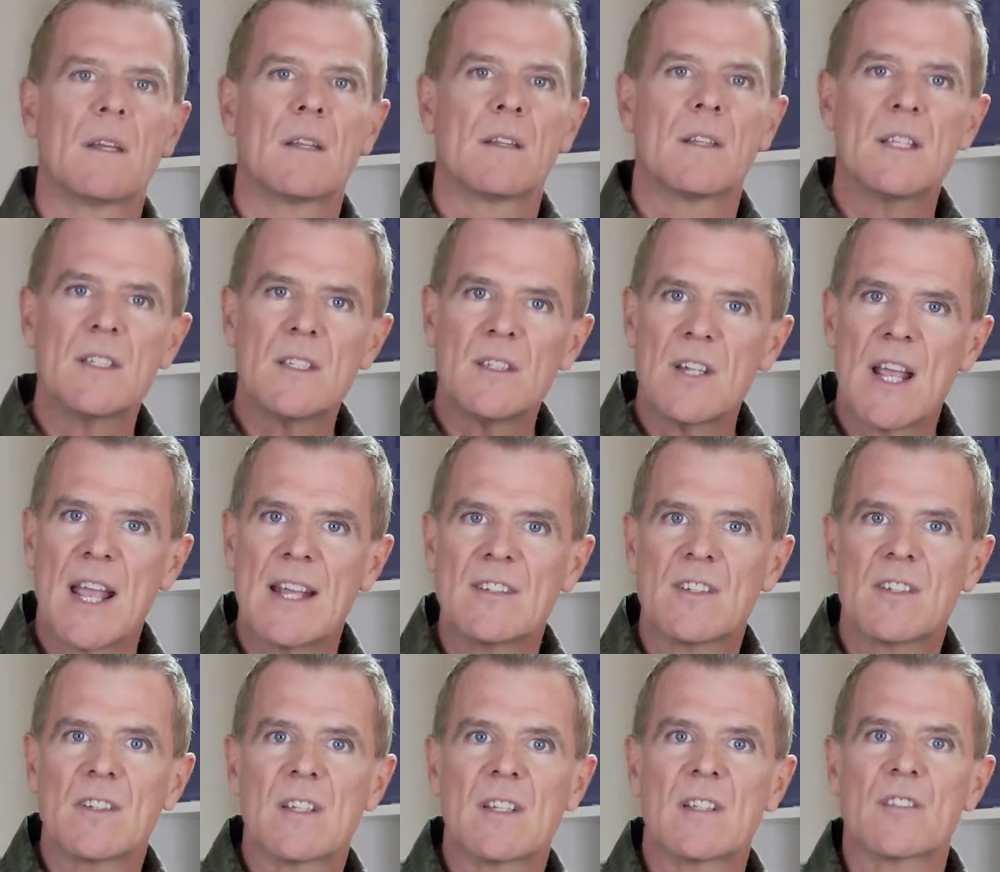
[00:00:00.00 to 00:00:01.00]
This
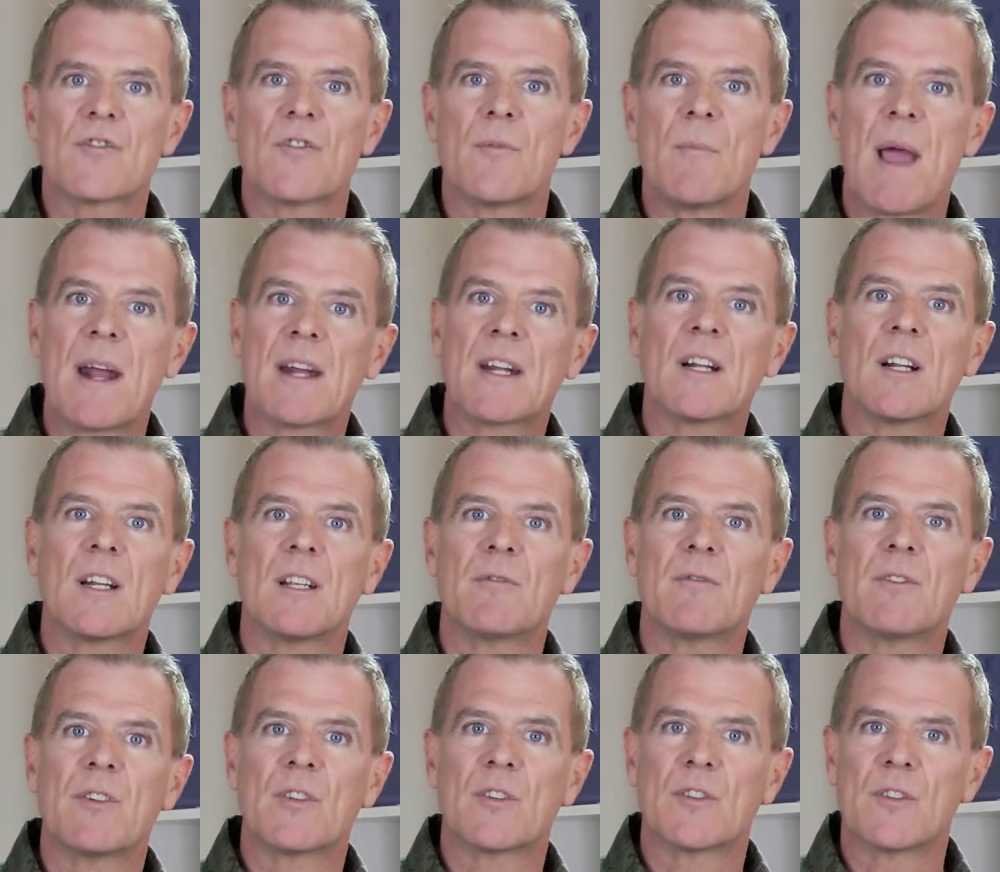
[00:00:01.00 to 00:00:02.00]
changes things dramatically
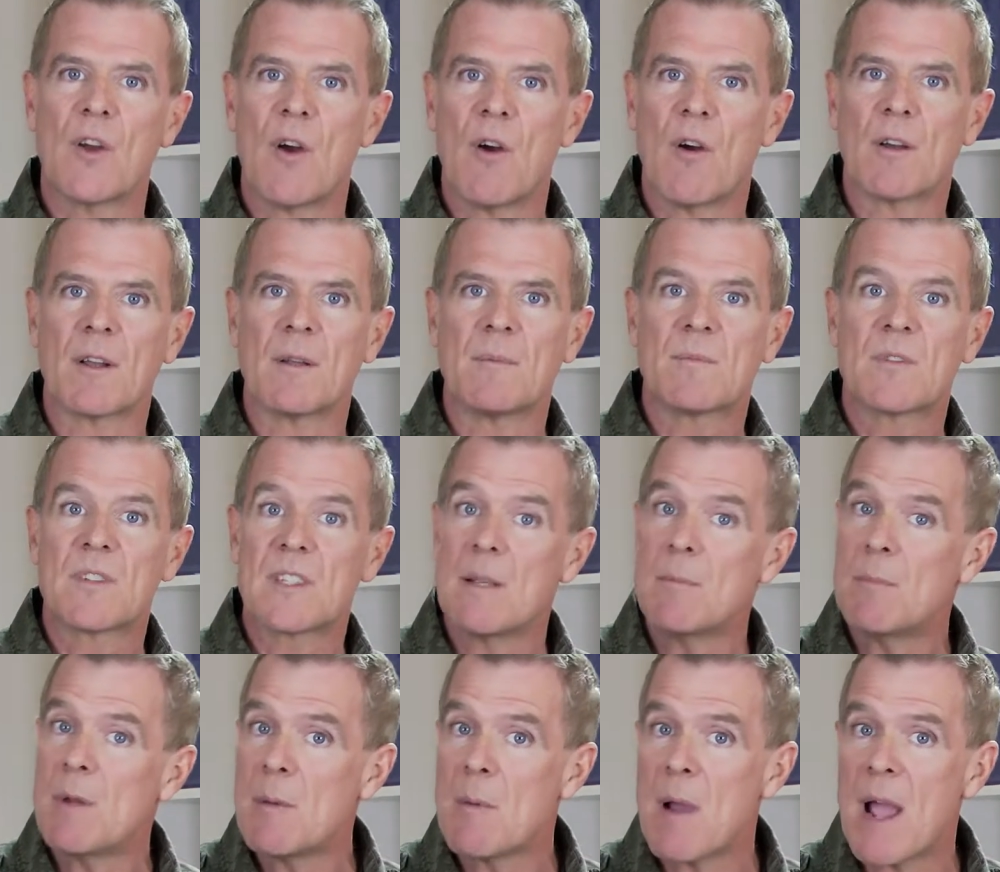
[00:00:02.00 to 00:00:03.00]
for your dog,
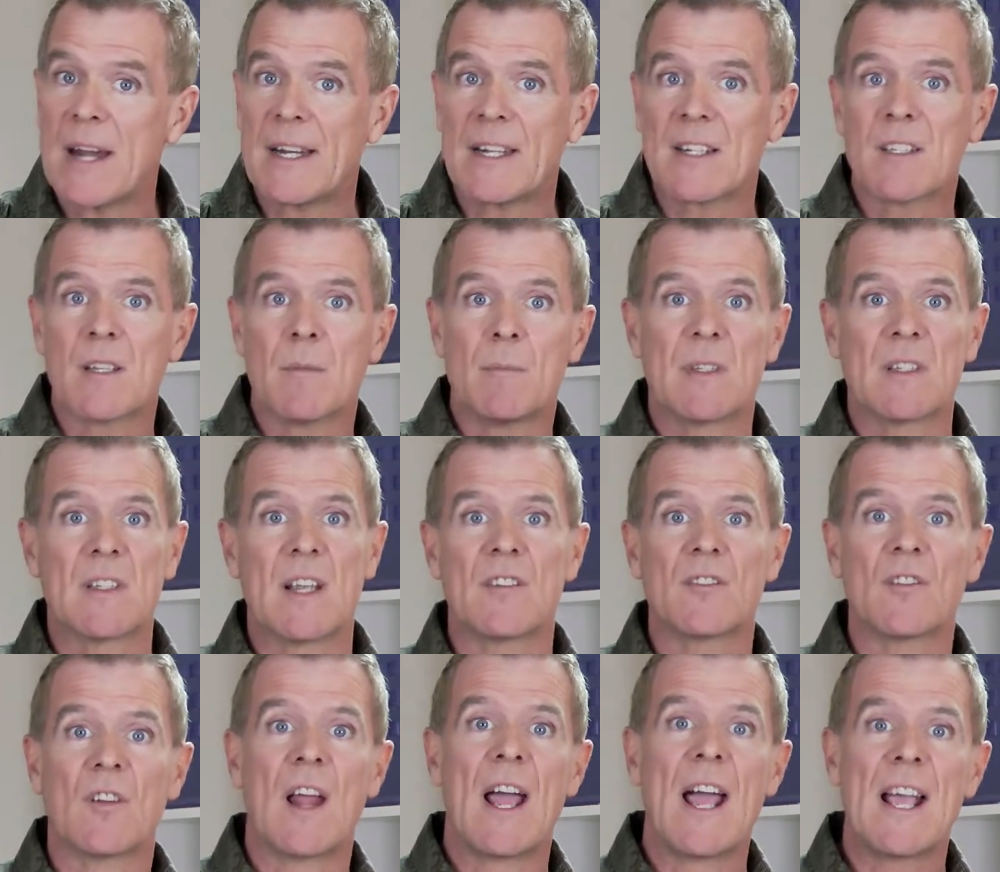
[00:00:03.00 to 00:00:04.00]
simply by adding some
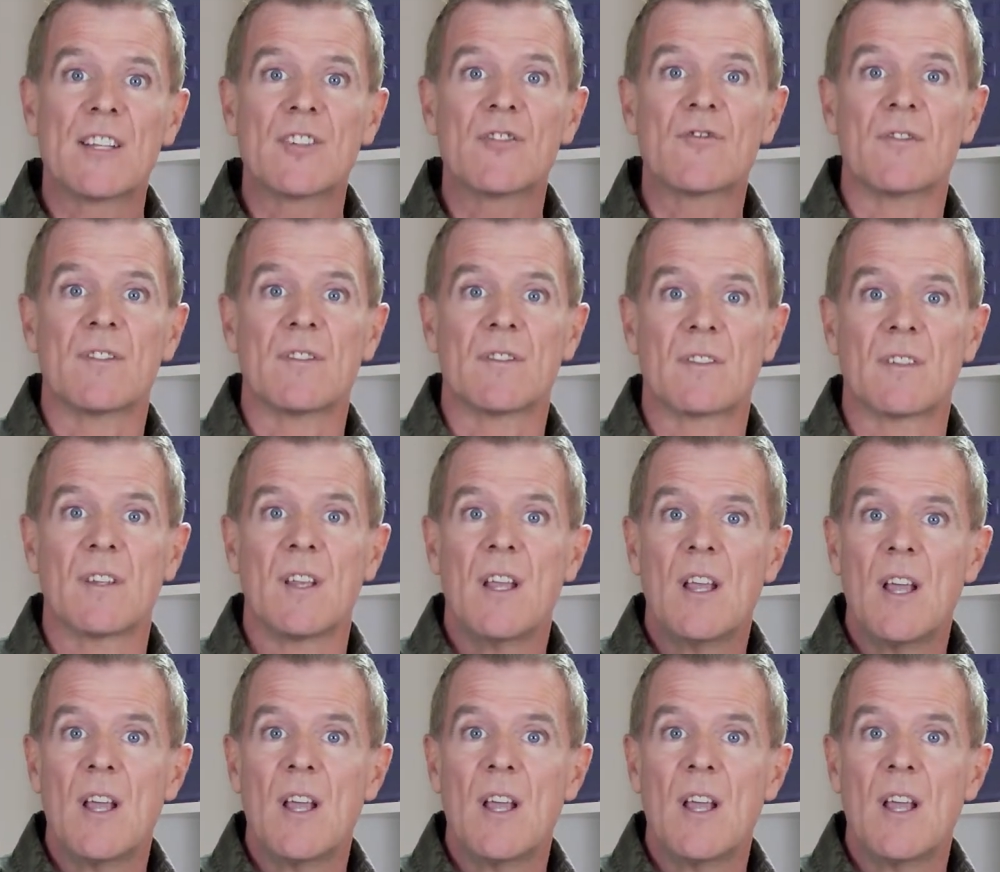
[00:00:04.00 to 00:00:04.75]
essential extras.